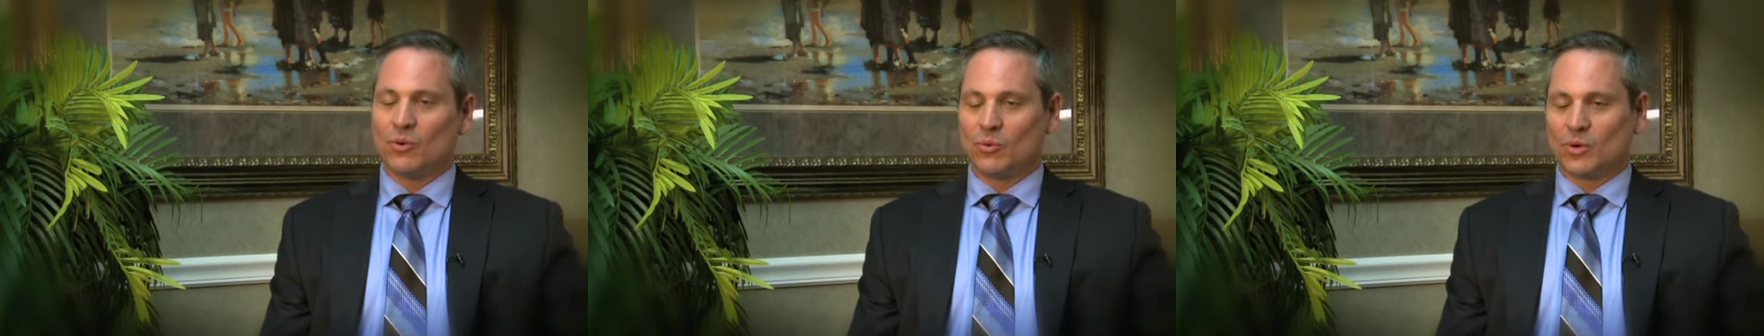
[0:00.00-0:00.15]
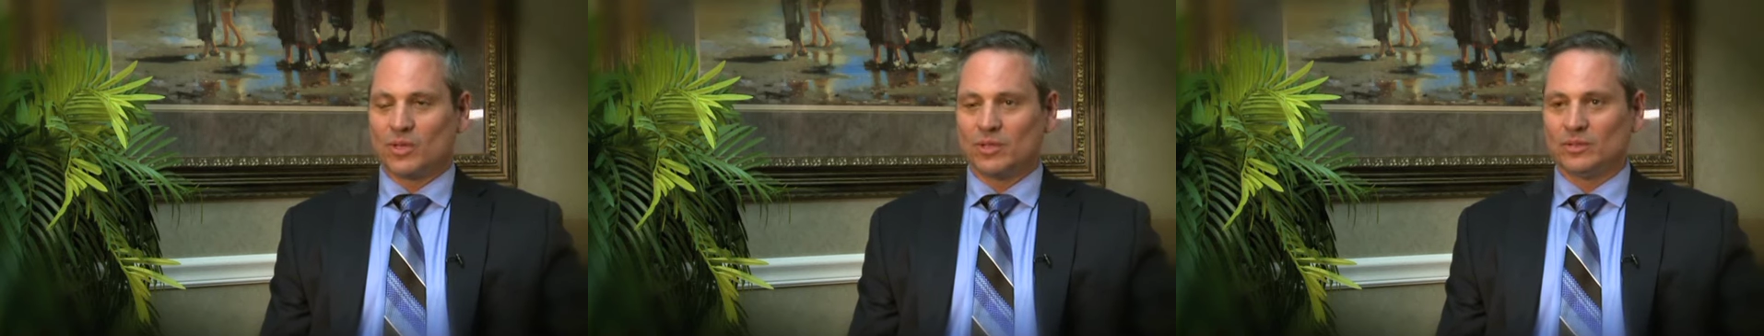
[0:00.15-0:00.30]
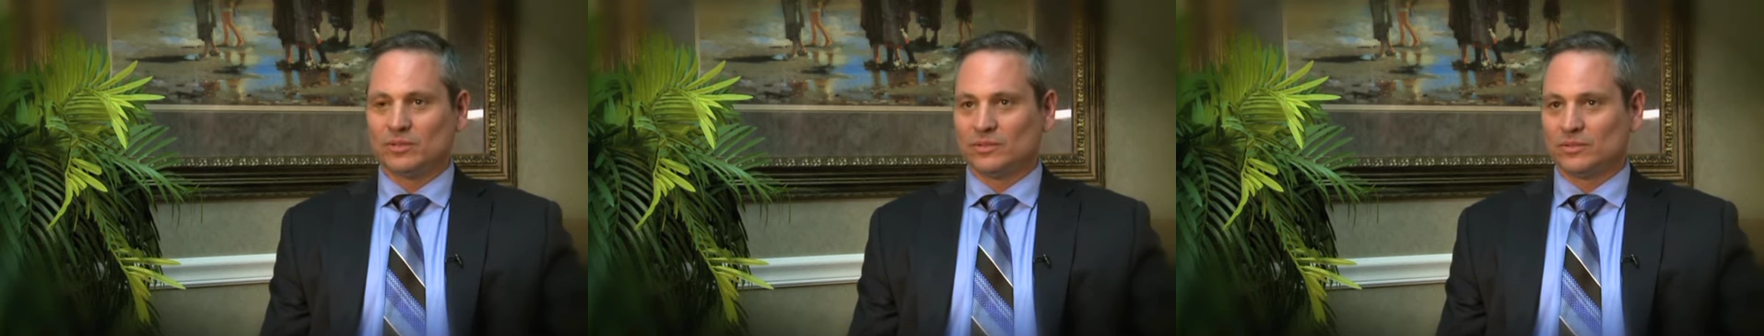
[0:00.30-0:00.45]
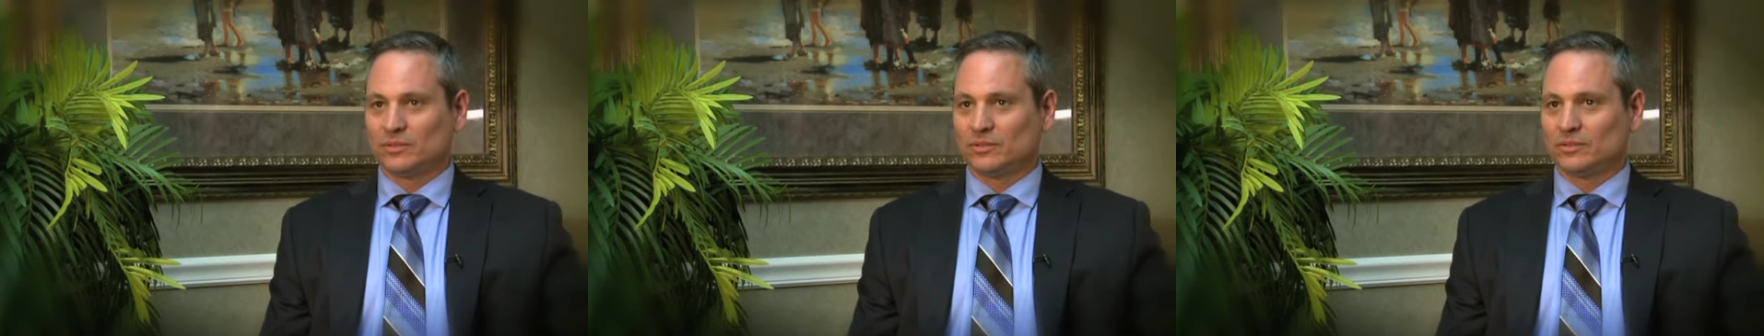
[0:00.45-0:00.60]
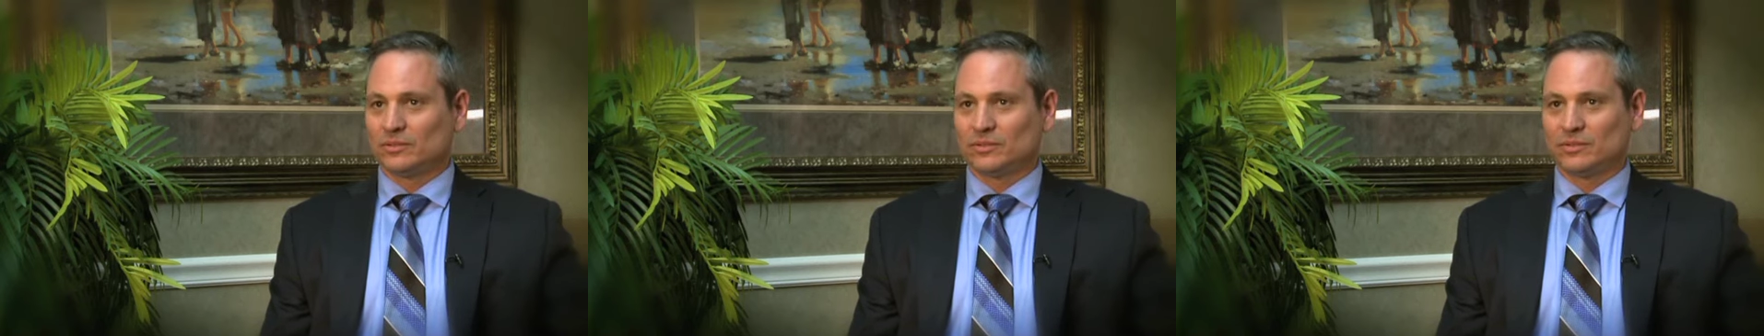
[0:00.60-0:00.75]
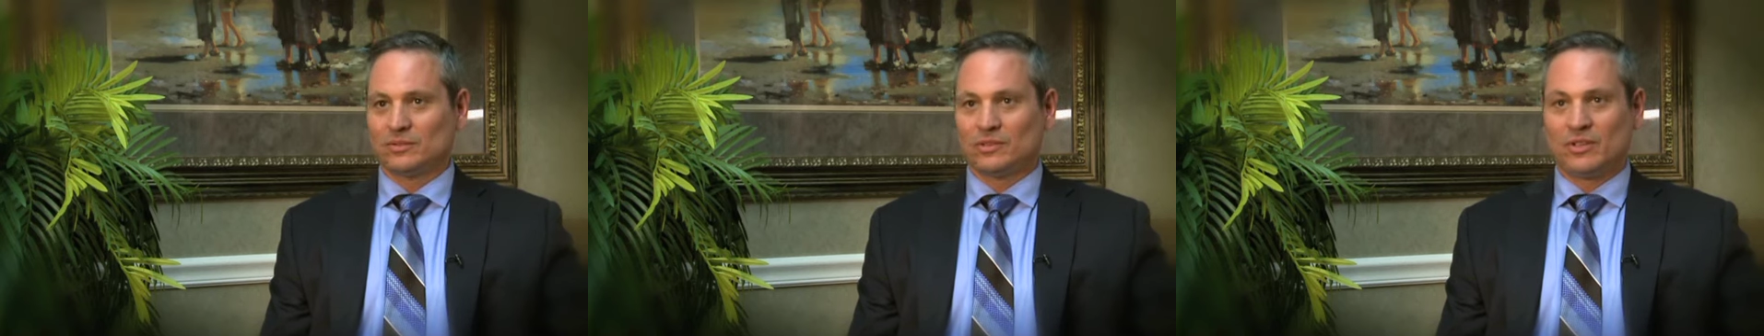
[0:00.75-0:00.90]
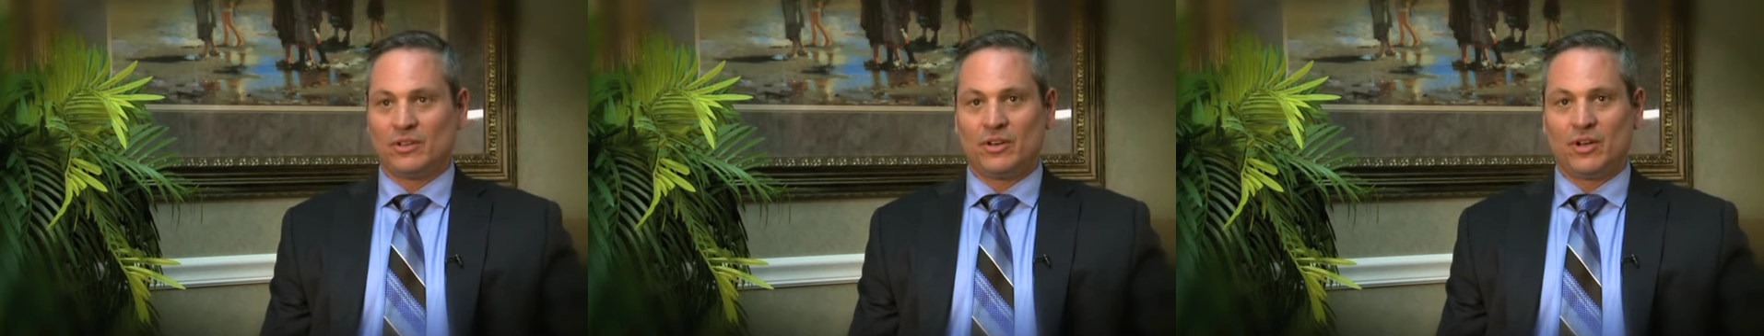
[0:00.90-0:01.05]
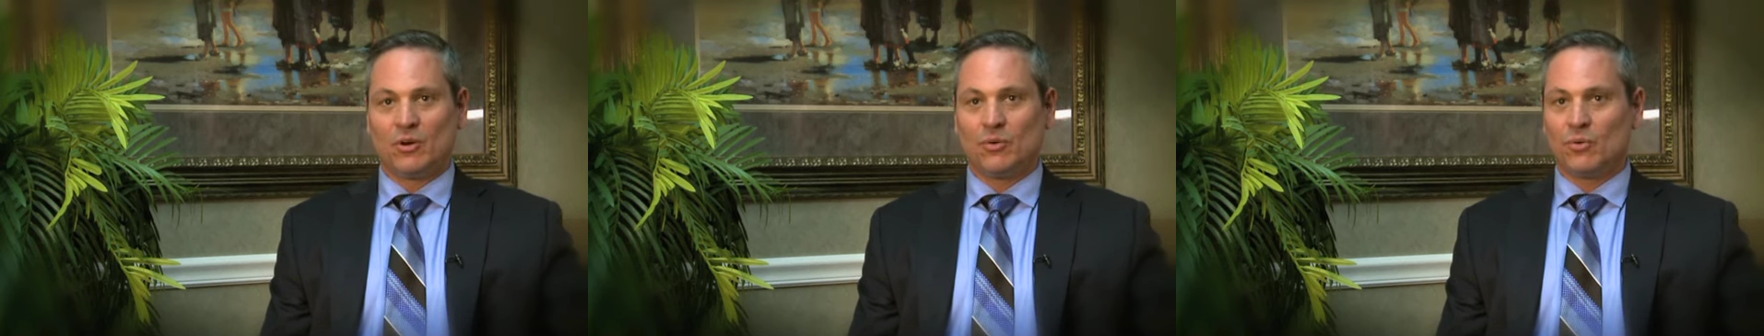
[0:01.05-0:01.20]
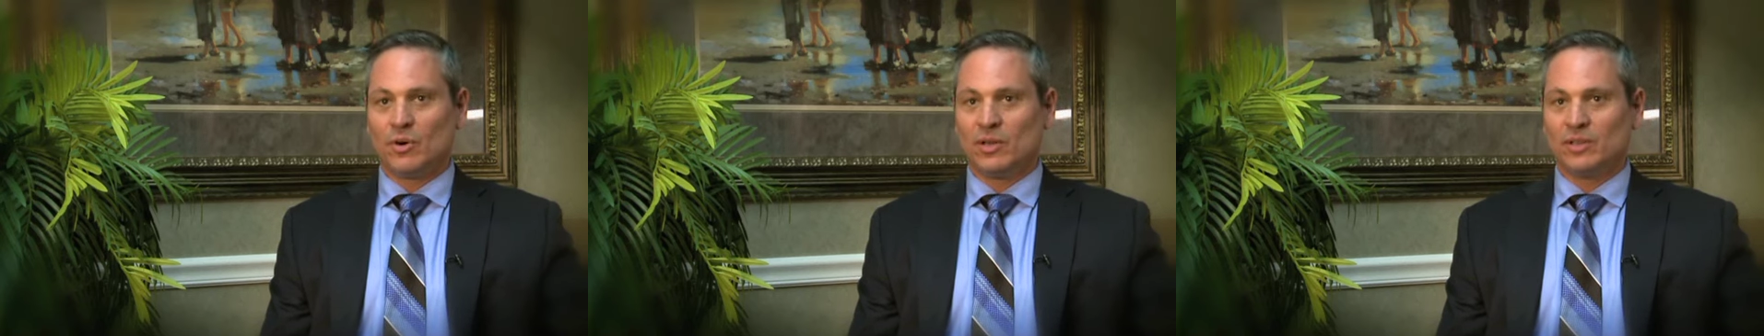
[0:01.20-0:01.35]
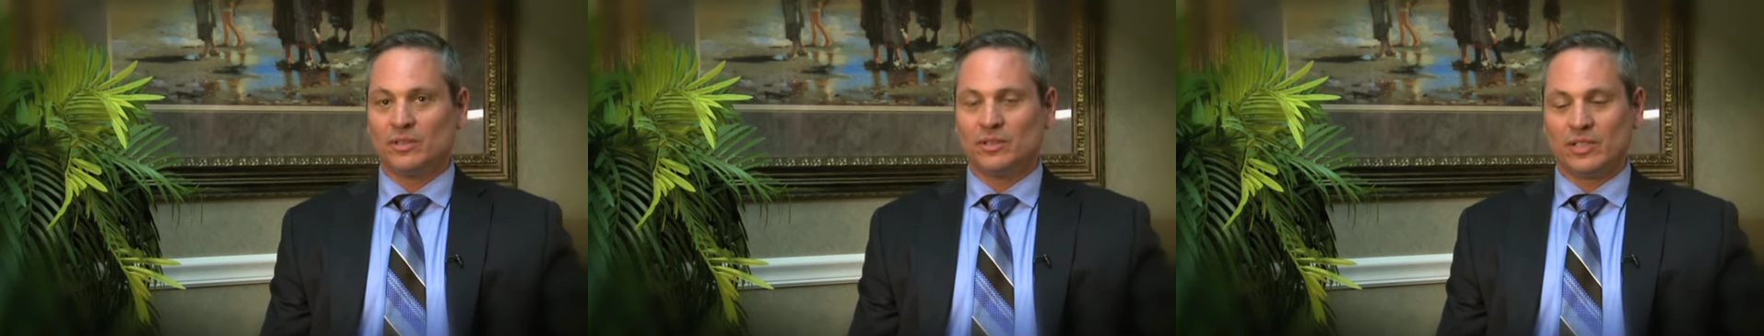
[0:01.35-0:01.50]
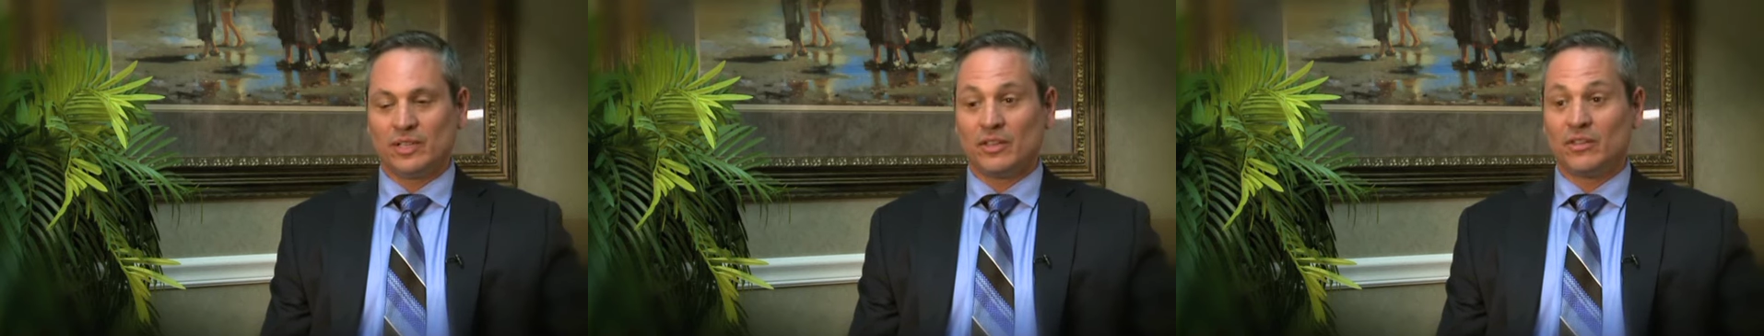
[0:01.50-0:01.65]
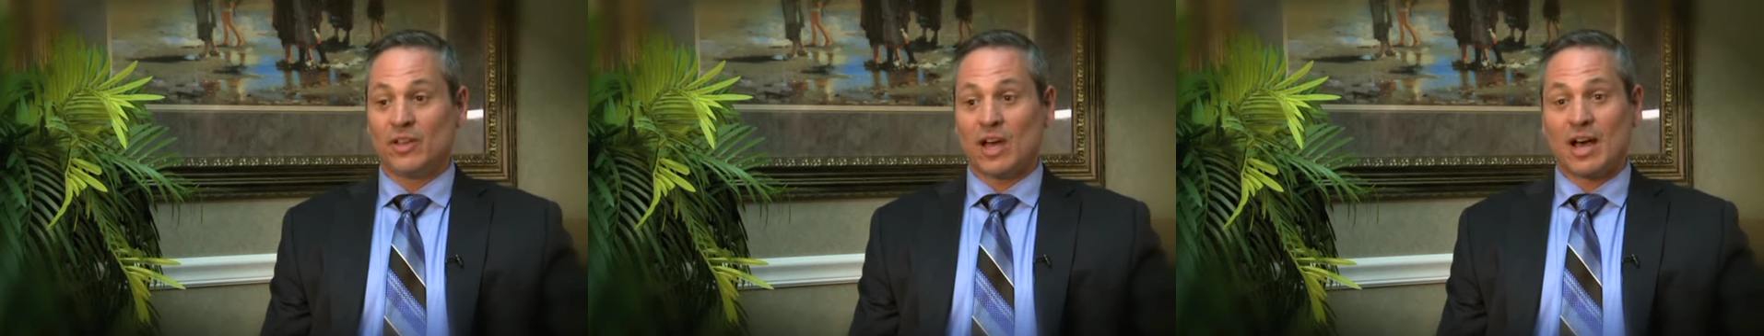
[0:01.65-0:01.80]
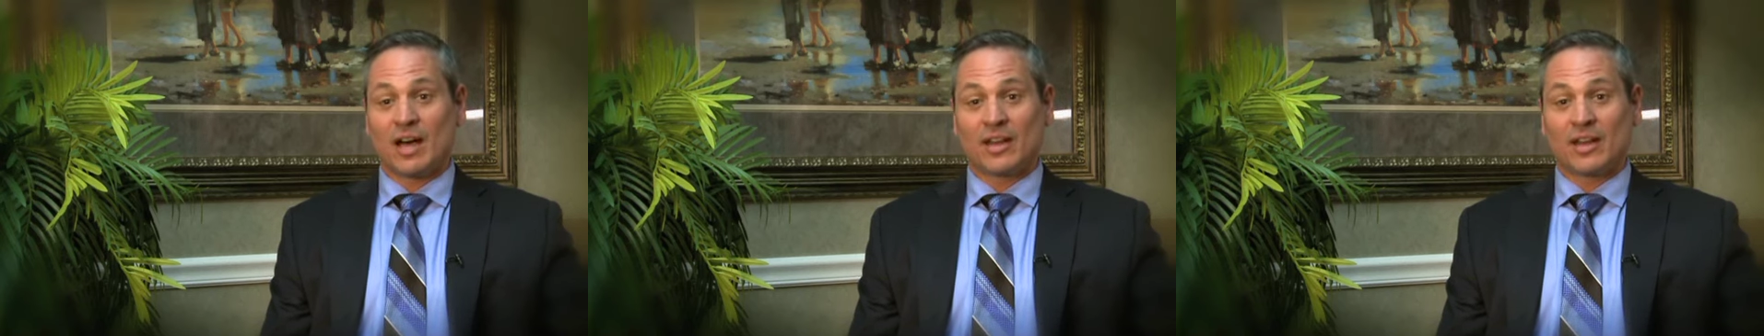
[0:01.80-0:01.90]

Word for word: one, no one in,